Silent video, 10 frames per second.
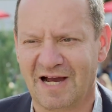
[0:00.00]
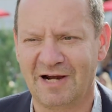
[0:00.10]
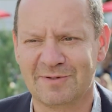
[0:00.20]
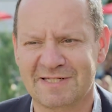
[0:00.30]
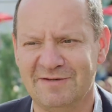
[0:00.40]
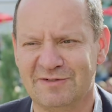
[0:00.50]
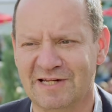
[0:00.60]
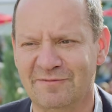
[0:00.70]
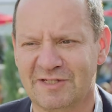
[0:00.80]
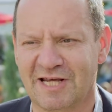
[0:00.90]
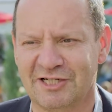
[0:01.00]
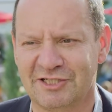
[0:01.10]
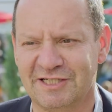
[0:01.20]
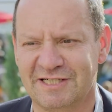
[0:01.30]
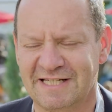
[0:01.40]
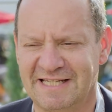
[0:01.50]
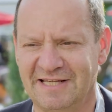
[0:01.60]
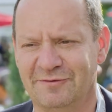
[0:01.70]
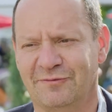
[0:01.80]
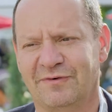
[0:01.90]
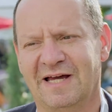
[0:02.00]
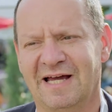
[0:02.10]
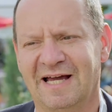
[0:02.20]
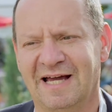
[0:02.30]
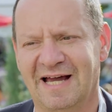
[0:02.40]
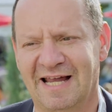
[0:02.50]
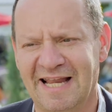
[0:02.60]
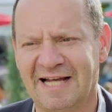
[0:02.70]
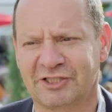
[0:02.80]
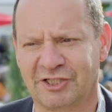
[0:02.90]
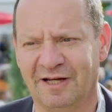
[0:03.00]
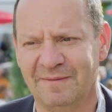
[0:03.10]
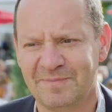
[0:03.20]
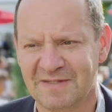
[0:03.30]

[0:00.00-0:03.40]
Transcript: I received an invitation to give a lecture